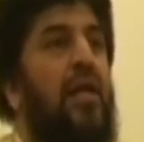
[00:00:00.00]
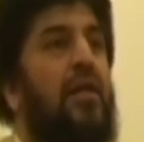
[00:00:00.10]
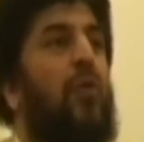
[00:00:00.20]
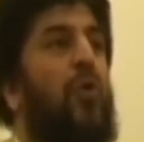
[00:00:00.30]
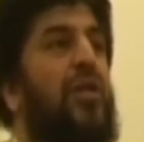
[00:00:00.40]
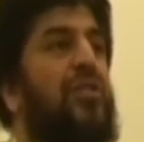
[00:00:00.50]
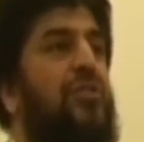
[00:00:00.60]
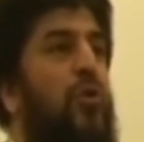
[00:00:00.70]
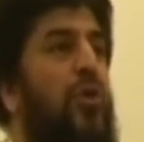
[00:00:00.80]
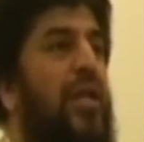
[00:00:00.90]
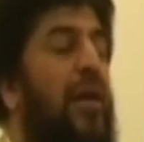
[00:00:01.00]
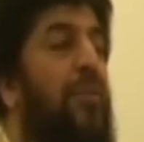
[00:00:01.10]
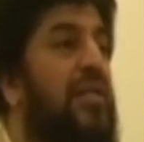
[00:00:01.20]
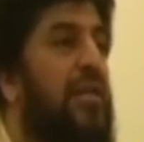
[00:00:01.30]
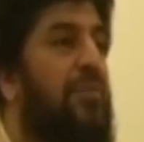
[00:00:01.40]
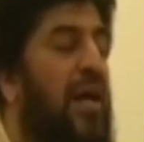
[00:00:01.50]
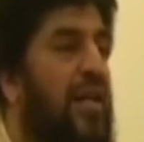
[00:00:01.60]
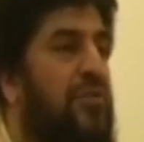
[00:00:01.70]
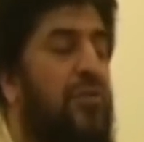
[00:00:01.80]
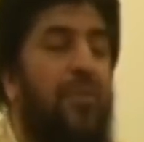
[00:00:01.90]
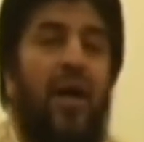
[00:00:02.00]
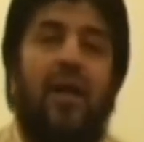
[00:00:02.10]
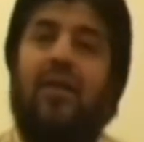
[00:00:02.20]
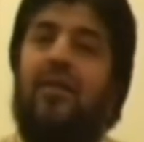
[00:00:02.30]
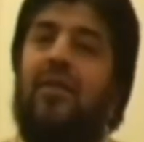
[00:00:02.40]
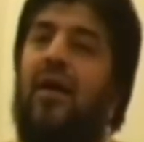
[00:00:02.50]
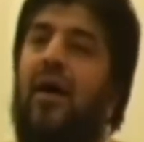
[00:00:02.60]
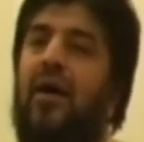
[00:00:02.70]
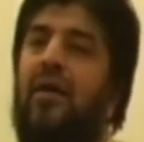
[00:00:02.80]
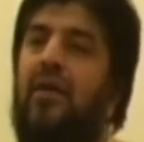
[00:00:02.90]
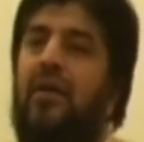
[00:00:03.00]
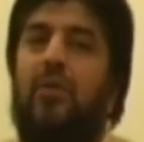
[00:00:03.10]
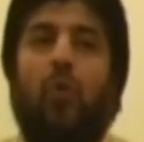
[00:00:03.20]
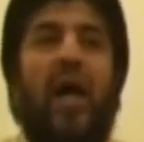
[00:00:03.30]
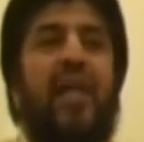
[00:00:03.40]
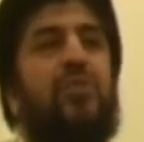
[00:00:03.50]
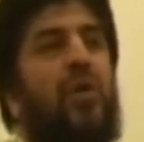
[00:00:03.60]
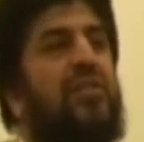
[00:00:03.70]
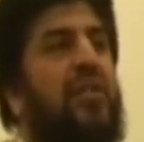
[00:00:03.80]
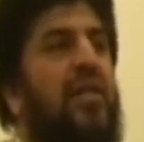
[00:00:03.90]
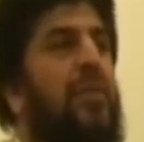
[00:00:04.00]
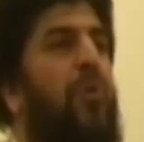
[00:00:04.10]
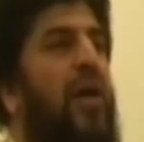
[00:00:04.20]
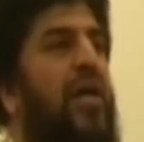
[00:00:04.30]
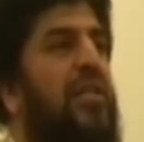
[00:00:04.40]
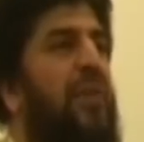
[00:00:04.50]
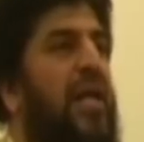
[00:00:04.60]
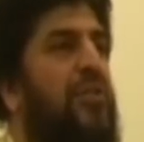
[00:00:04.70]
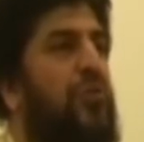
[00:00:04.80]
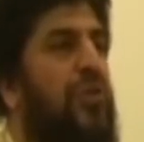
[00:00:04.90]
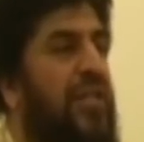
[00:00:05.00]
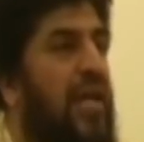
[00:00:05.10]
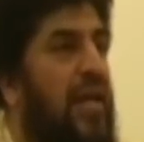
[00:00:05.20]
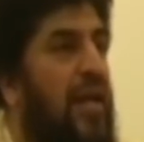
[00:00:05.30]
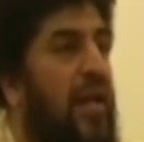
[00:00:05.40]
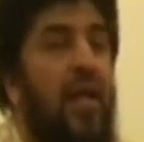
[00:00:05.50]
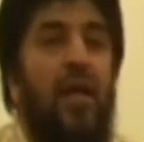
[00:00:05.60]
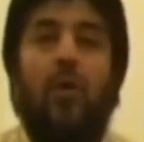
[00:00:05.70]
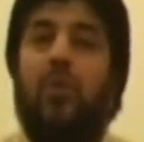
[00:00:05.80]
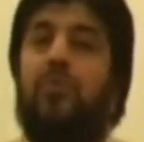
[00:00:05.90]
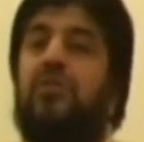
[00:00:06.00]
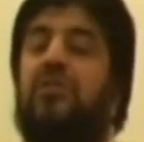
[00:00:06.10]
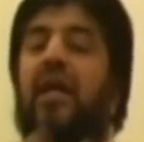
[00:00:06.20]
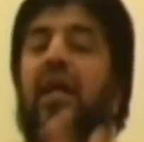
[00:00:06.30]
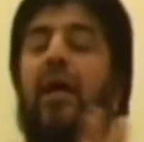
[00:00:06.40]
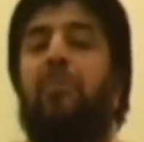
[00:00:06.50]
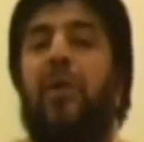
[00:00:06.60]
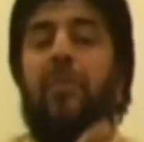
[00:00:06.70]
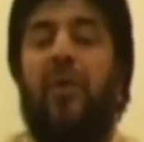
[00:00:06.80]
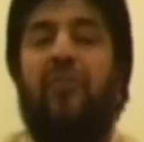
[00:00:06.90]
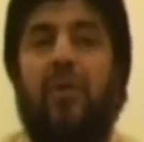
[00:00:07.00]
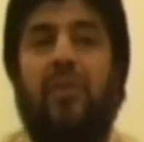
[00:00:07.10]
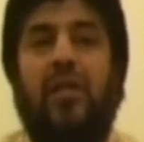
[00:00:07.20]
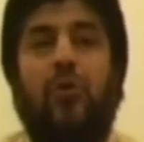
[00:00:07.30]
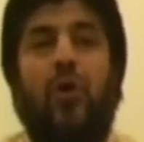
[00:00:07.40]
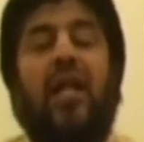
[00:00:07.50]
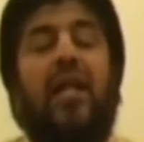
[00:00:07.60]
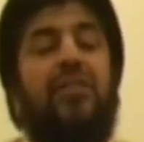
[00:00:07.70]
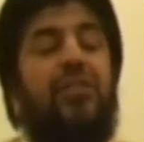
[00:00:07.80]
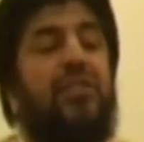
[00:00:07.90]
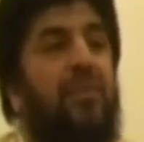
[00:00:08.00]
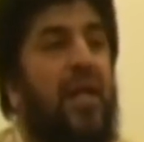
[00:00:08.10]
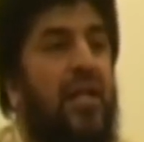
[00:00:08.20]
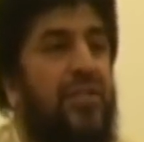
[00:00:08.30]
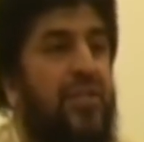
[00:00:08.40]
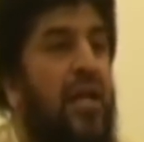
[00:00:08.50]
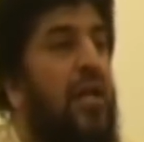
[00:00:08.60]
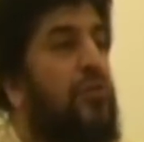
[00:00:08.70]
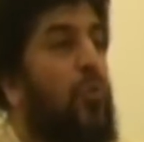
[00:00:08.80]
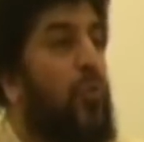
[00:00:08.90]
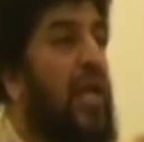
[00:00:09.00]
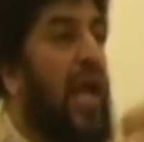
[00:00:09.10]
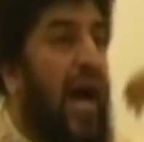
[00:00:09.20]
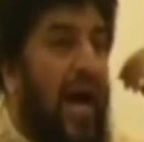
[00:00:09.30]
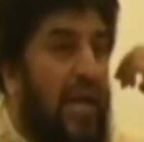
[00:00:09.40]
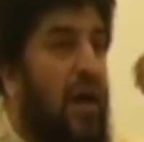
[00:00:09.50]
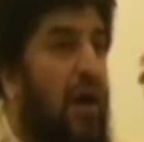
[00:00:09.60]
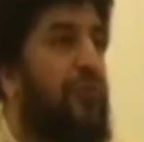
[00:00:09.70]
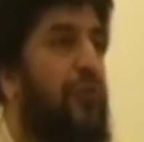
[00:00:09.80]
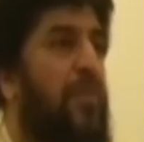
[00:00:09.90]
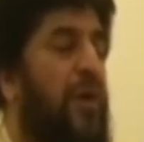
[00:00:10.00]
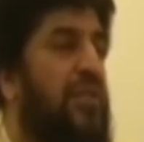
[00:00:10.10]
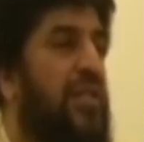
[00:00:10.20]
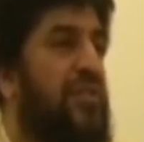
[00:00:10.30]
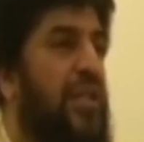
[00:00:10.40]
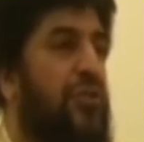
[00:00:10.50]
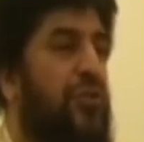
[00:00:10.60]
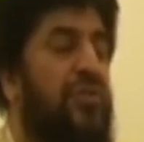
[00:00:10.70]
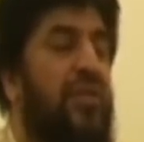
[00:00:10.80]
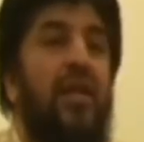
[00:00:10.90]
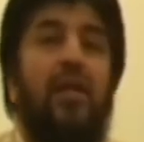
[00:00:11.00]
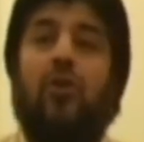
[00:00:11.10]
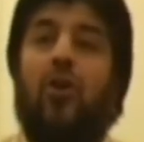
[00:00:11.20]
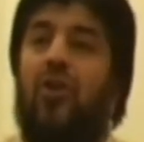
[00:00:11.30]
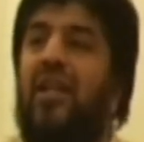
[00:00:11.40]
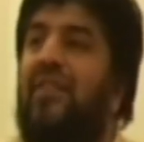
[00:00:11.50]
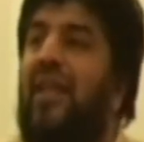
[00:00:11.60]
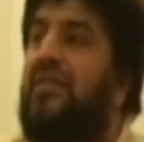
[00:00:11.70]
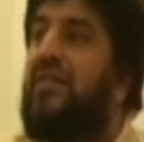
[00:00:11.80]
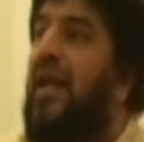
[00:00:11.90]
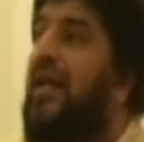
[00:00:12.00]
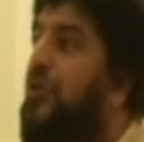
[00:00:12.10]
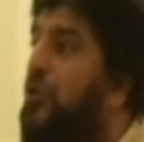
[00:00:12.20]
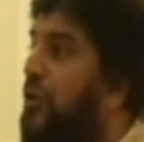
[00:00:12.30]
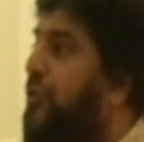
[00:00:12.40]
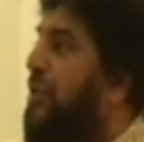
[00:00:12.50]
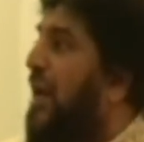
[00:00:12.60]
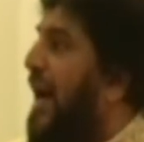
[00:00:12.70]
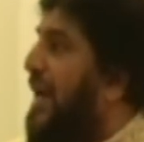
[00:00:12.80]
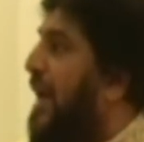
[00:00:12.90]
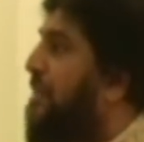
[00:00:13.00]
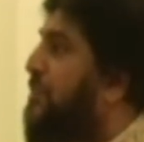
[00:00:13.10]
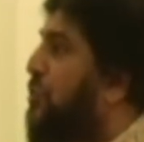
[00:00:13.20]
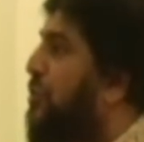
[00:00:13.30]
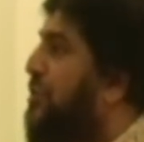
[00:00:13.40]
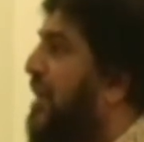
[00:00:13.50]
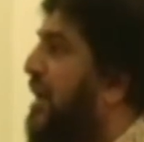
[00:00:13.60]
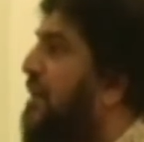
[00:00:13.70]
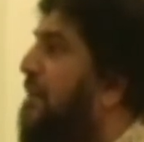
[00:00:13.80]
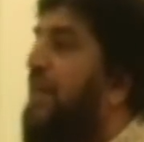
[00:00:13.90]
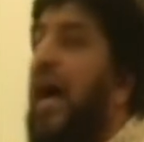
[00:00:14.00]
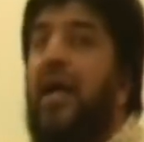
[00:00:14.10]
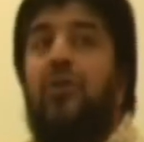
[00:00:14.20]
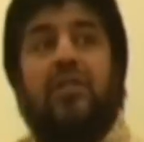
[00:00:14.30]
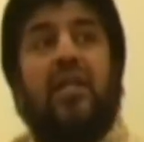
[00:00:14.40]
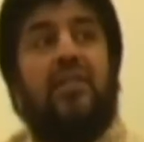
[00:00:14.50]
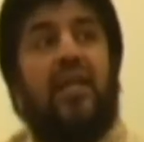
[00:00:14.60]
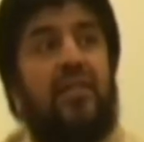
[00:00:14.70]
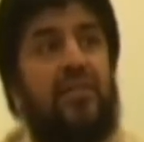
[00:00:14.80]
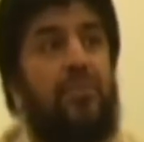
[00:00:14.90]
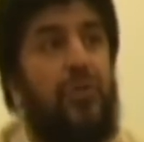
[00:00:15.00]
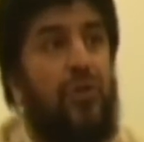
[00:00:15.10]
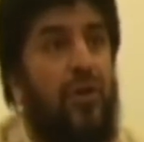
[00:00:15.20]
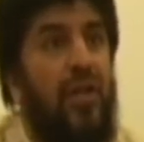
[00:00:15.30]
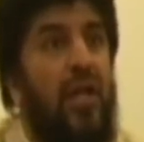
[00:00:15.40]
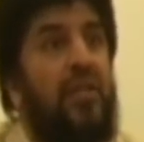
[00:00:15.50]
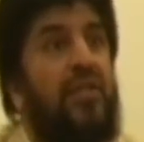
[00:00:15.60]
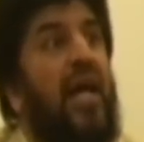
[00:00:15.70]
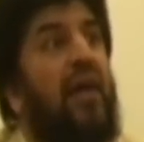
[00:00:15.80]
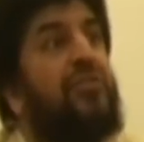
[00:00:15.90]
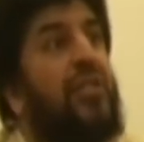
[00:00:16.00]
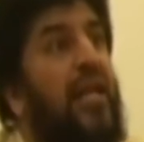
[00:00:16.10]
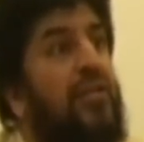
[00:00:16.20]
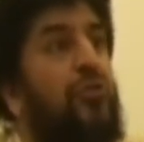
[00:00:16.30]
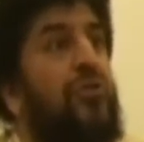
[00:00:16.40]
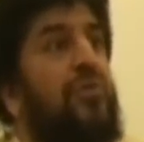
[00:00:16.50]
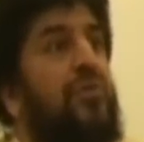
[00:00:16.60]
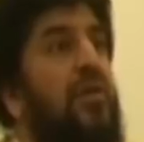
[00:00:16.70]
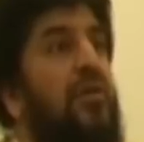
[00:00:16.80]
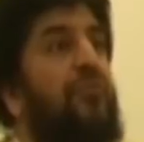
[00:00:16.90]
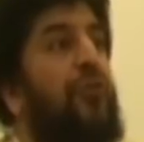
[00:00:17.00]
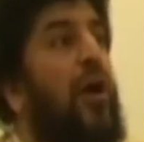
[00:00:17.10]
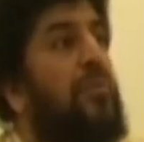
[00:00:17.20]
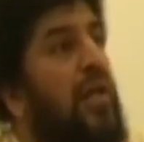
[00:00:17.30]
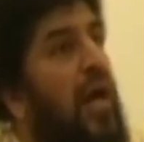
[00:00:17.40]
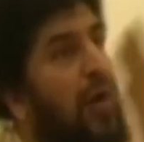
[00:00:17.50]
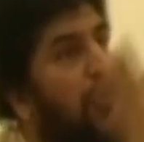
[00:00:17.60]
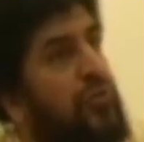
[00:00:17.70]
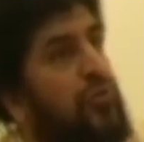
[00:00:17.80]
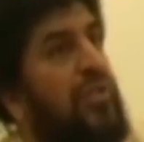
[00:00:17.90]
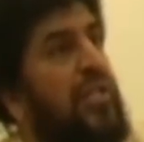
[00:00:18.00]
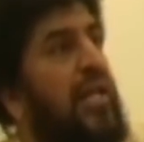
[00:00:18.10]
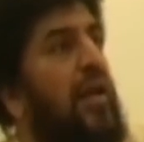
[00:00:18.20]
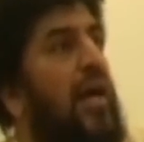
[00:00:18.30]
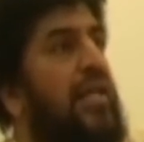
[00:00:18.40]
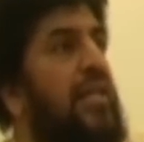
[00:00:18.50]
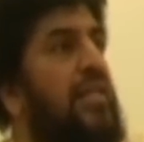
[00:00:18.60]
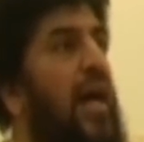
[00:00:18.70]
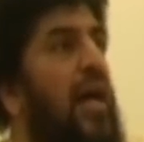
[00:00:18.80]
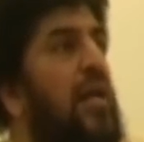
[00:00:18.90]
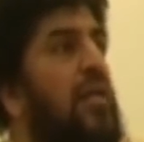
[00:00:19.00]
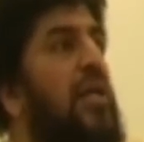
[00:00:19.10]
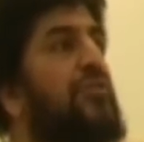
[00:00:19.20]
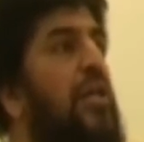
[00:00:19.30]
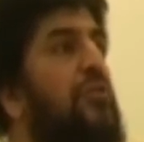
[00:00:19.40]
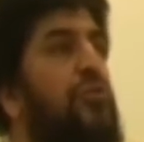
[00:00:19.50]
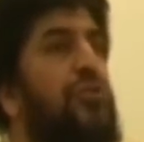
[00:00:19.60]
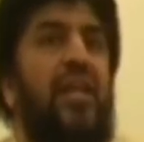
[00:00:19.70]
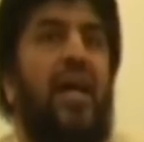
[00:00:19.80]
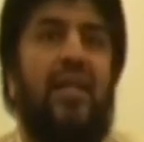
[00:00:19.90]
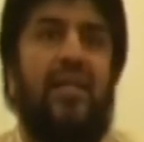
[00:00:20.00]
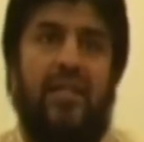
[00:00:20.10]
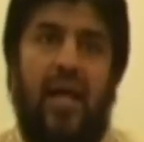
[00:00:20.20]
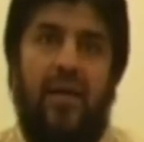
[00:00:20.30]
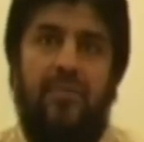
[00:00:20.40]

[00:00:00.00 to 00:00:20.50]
Now what is the ruling about that marriage? SubhanAllah. Vice versa, the boy is married to a Shia girl. There are people, family who are arranging the marriages. So we are doubtful about these issues. Not only that, there are youth. I came to Luton. I know that there are some youth. They have changed from our Sunni Akidah, they have changed to Shia Akidah.